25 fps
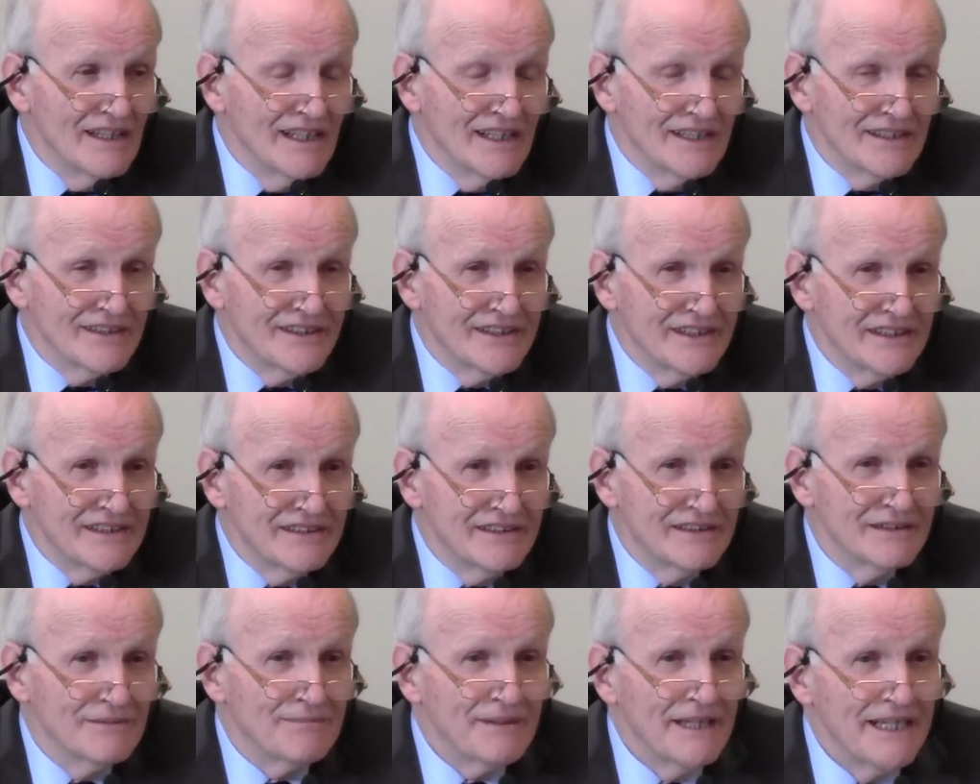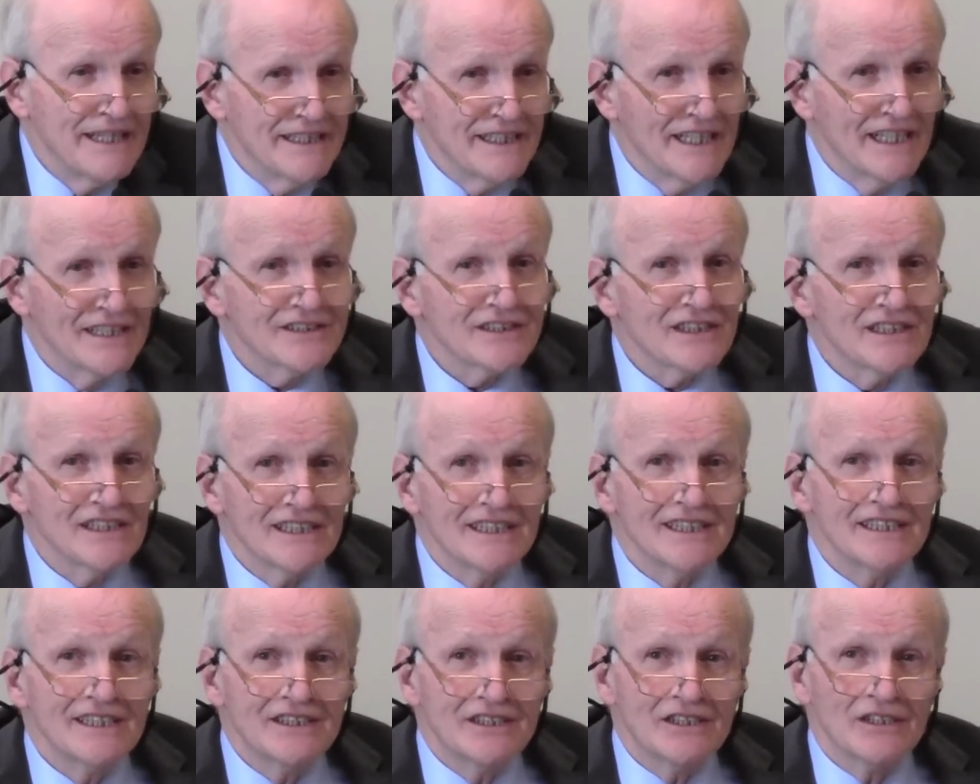And the debate
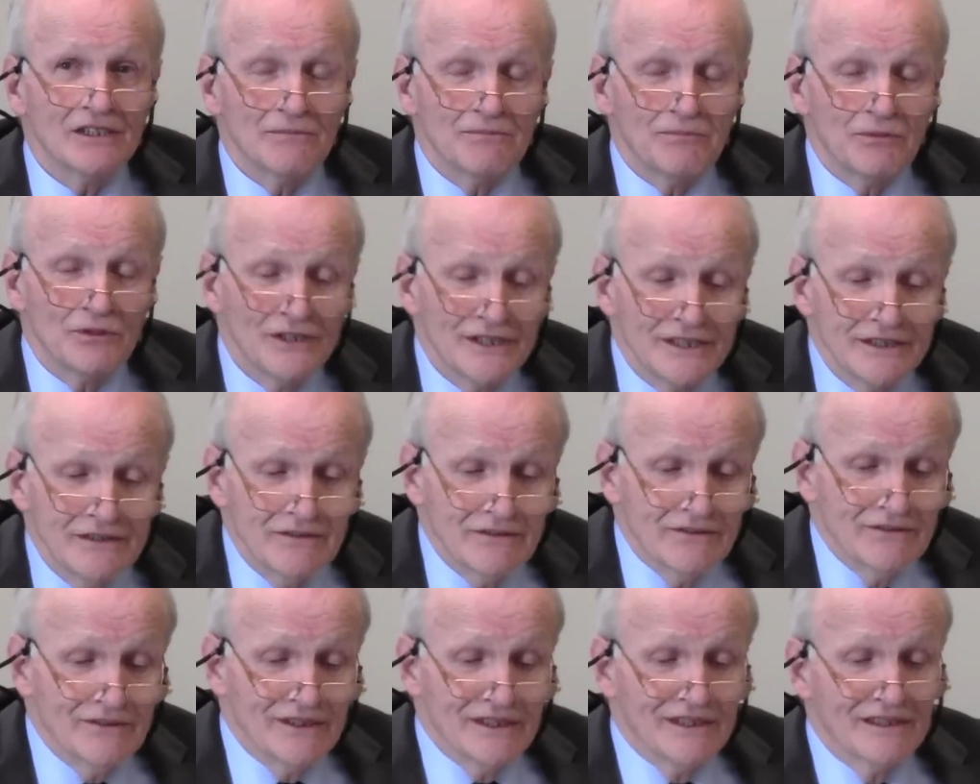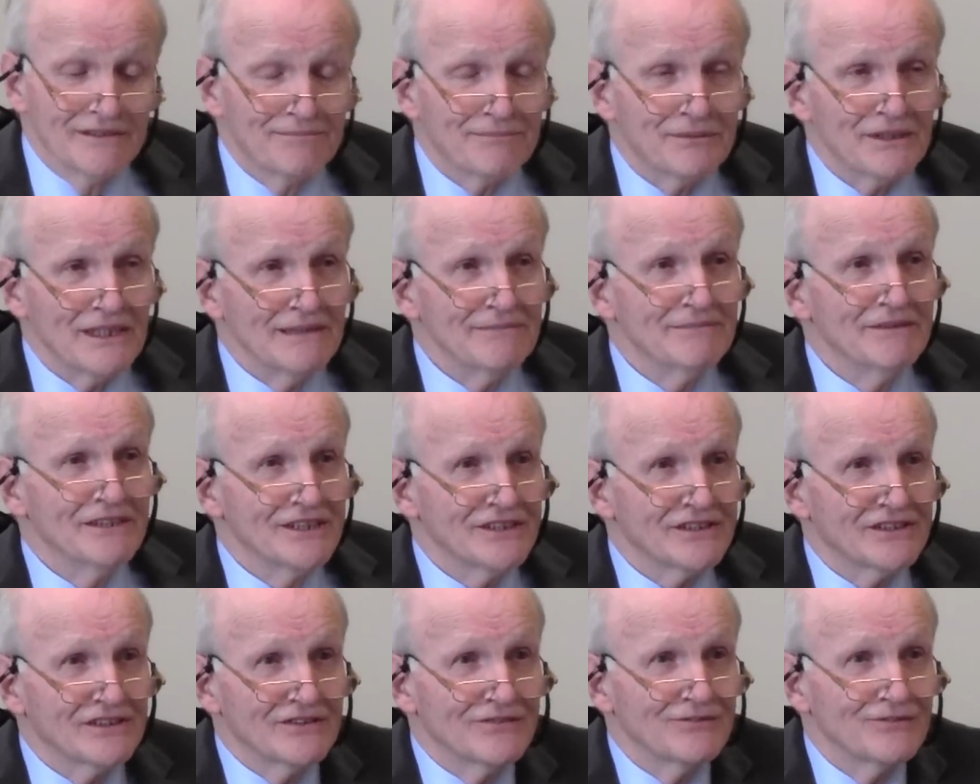escalated to the point where Prime
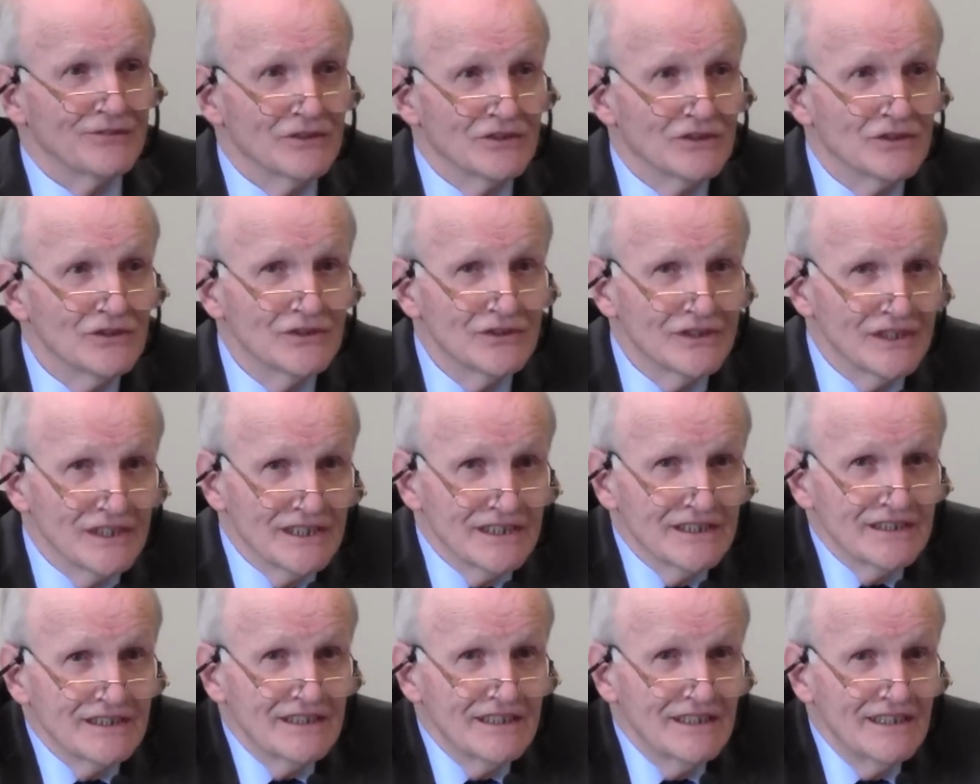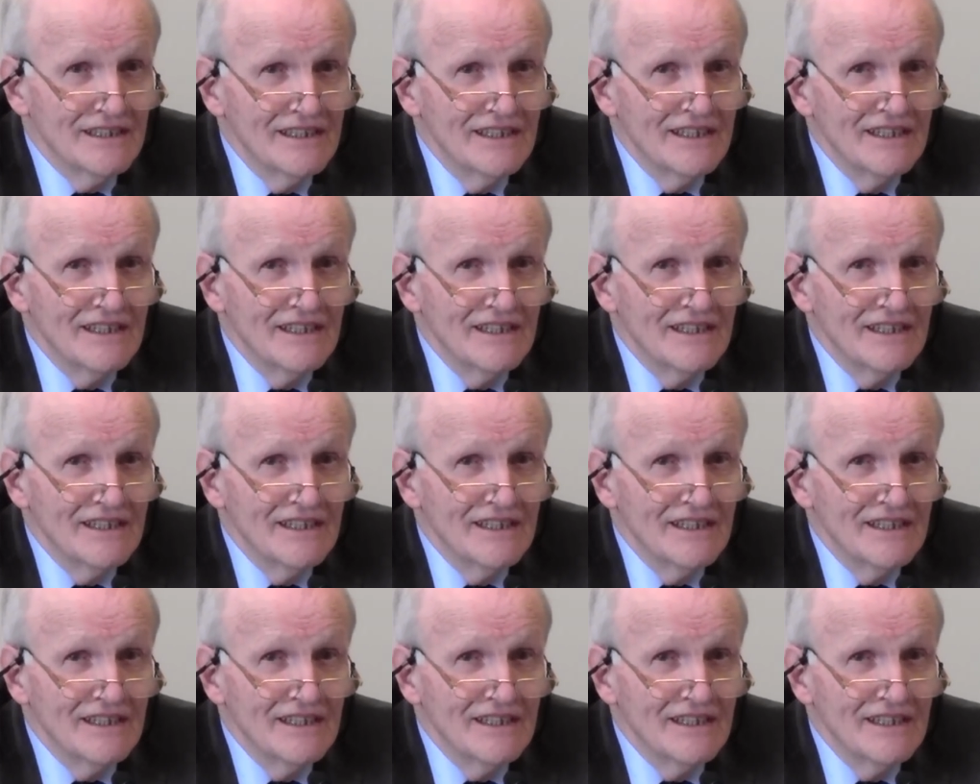Minister Fukuda